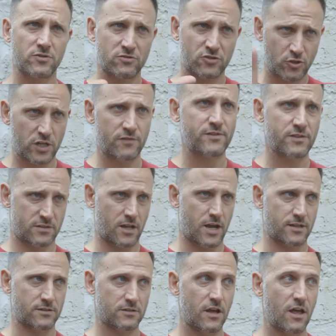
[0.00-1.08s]
on 2 different
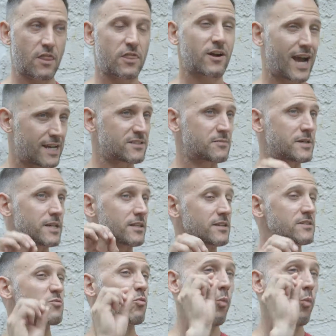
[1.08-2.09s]
designs, there has to be at least